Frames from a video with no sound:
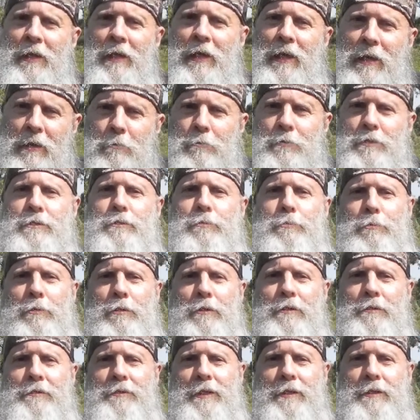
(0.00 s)
he was
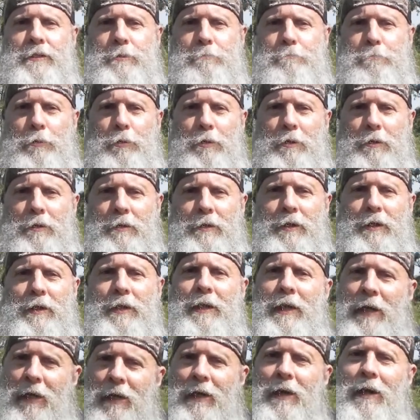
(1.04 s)
worth
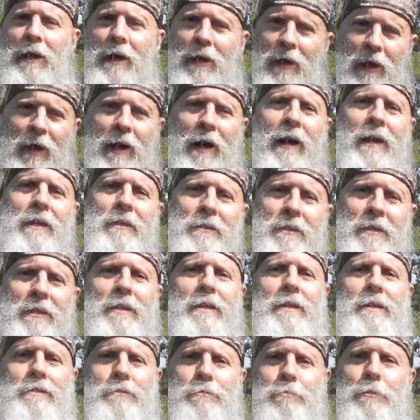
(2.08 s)
exploring, I
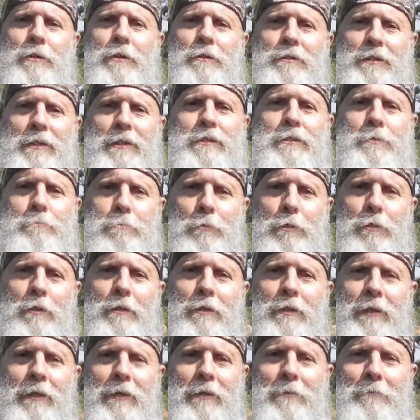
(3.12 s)
think he's worth
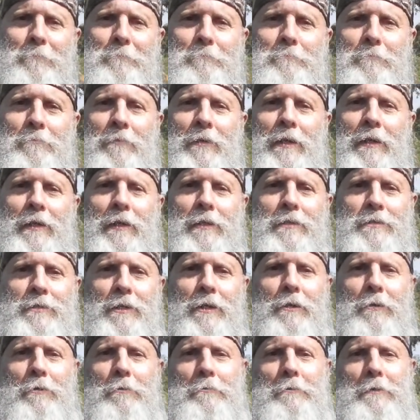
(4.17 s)
exploring.
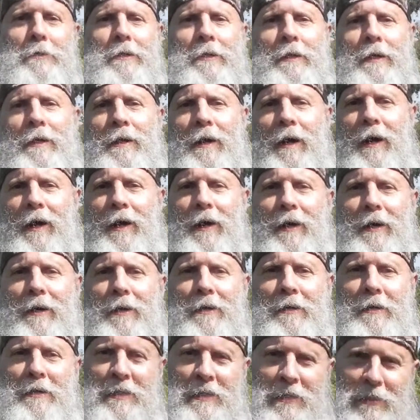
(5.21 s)
So,
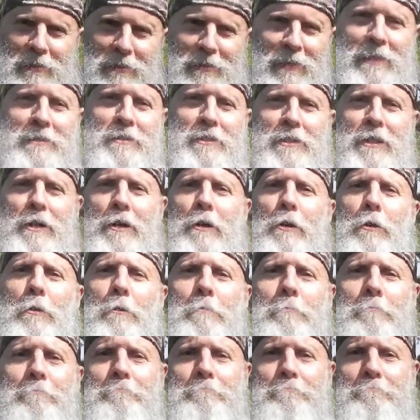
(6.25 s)
uh, let's
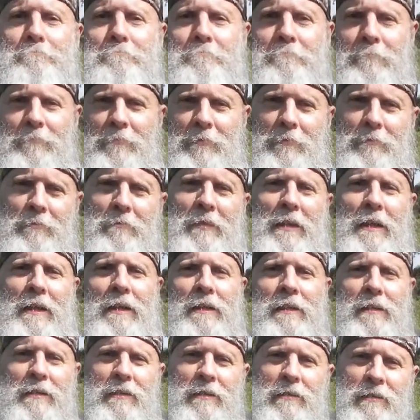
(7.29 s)
go.
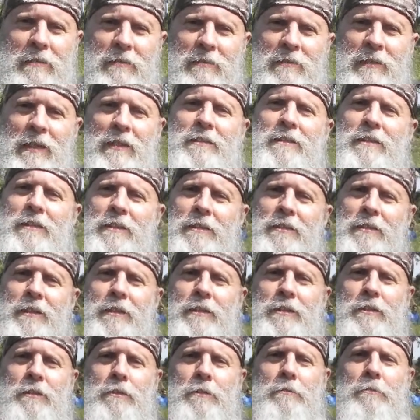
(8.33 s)
Let's
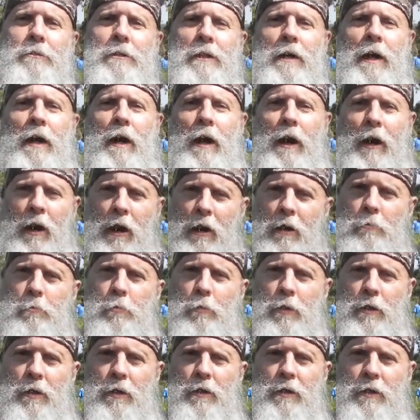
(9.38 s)
continue our
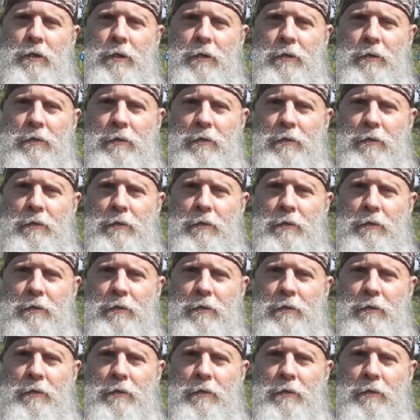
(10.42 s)
work.